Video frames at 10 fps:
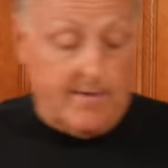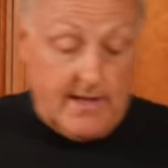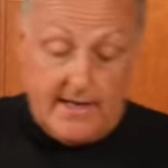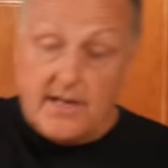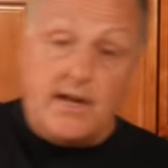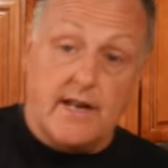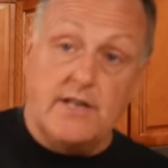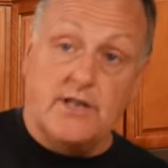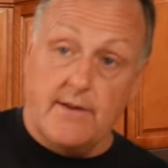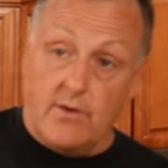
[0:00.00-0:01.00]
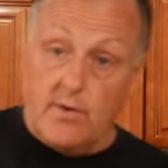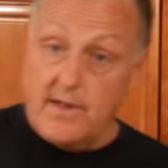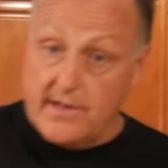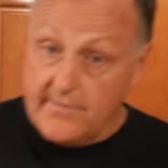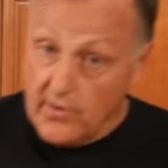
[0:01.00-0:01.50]
I like to cut each and every one of
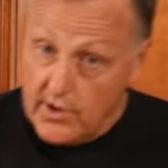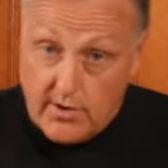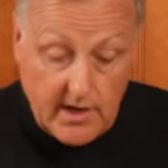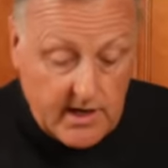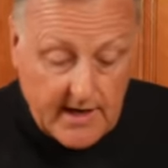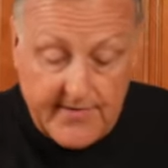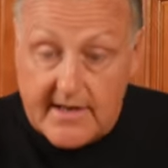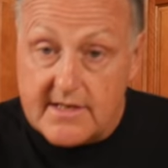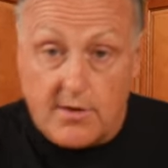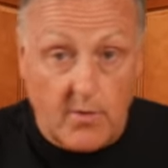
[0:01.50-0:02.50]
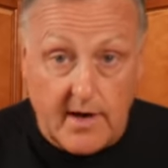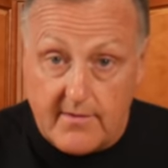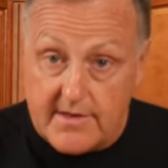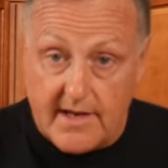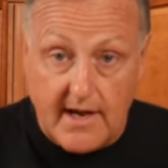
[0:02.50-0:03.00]
these for you. You can cut these to whatever
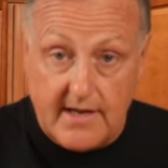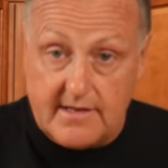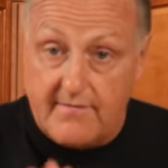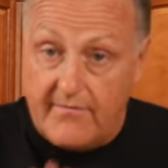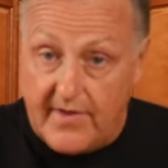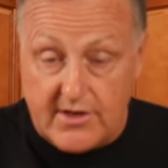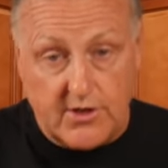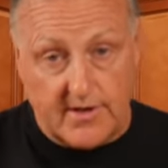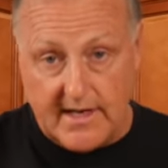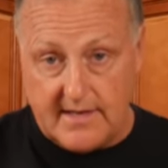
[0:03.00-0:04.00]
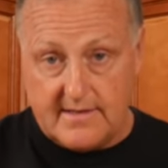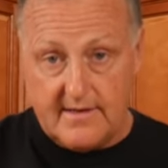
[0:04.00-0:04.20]
size fits your needs.